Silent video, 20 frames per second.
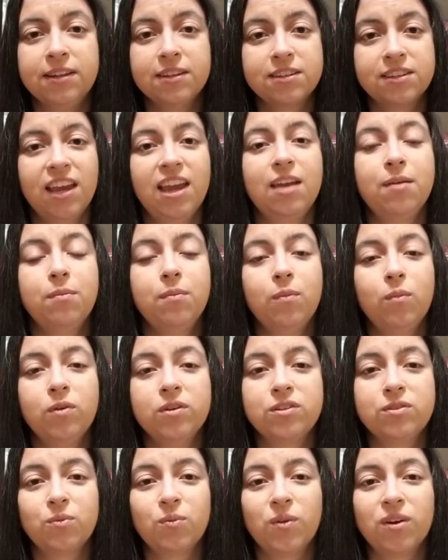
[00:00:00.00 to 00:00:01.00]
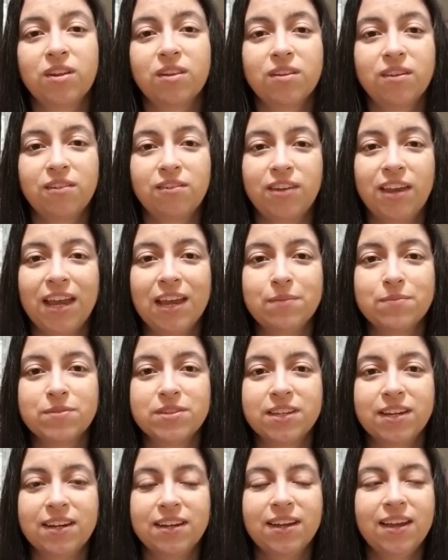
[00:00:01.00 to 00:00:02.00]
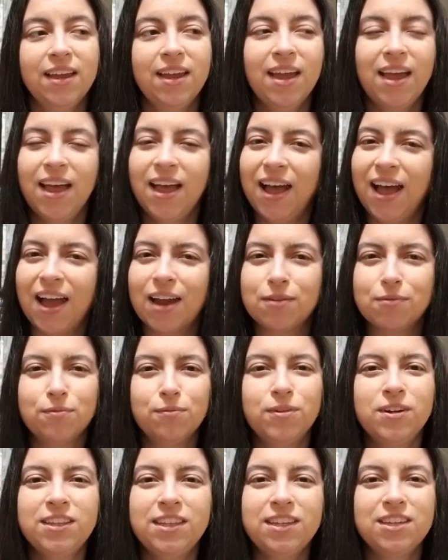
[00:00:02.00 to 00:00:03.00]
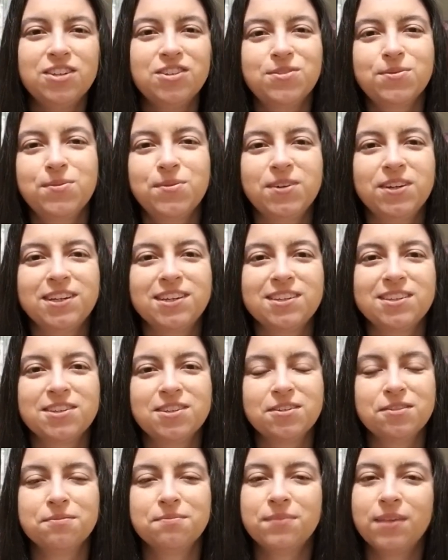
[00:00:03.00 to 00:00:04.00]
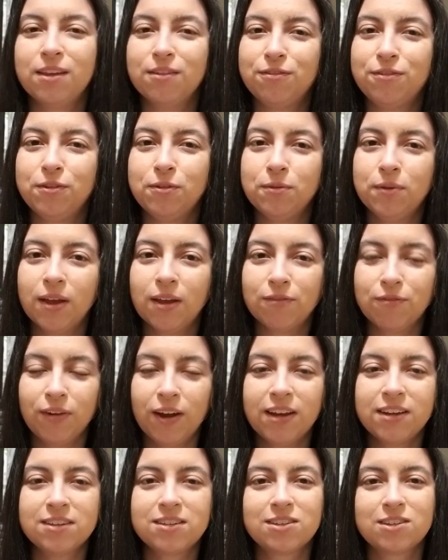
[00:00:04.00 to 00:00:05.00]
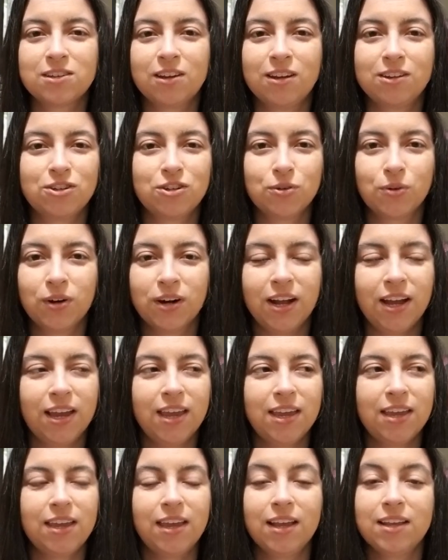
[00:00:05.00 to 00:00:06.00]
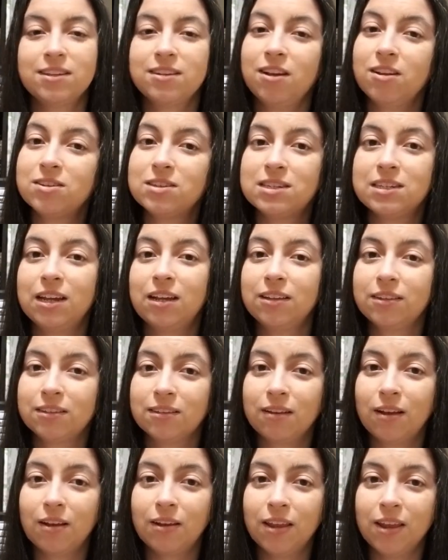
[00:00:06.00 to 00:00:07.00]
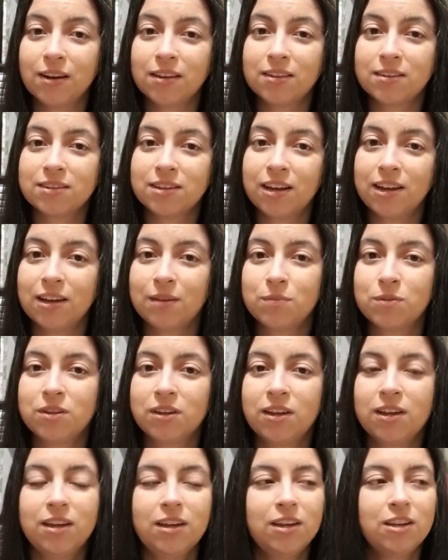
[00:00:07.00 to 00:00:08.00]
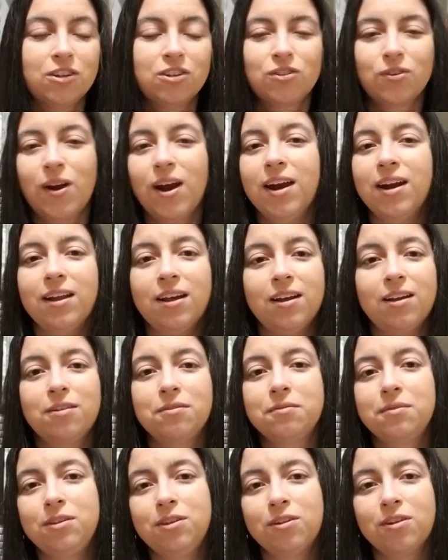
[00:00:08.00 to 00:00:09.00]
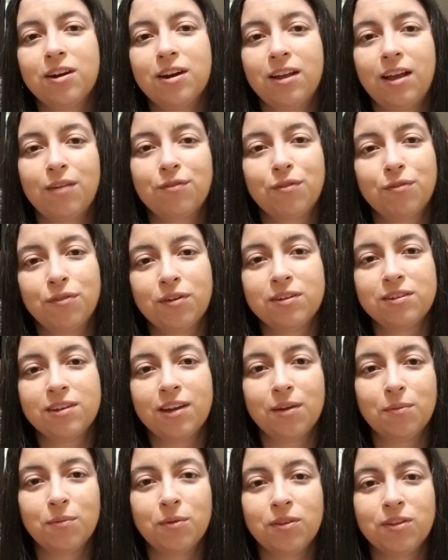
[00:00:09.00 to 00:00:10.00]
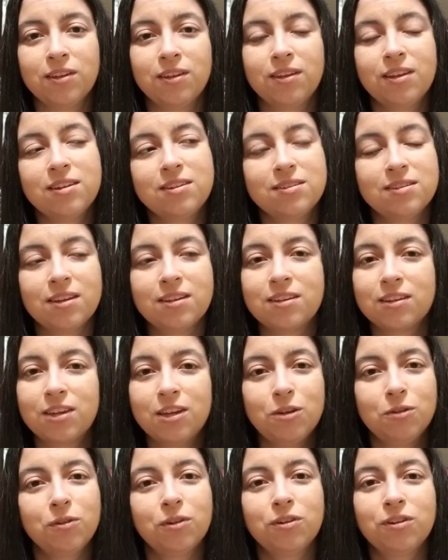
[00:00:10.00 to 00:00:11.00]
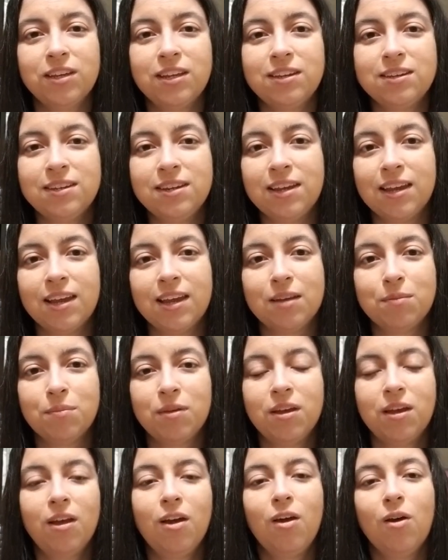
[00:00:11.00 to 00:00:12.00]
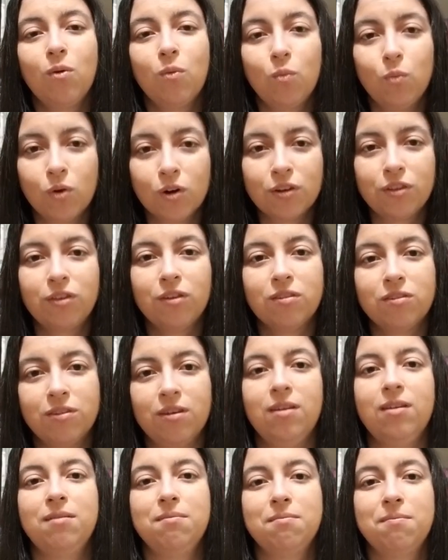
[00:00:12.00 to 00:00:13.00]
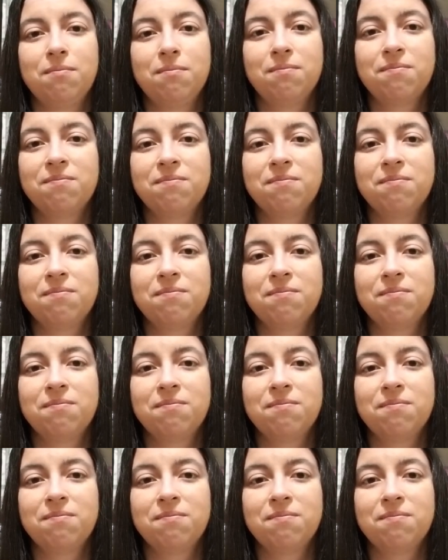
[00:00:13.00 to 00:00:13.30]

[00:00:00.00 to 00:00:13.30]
This game was one of the games that I really enjoyed. So if you find a short hike, it's on sale a lot of the times. Try it out. You're gonna have a fun time with it. It's it's a cute little indie game, worth your time.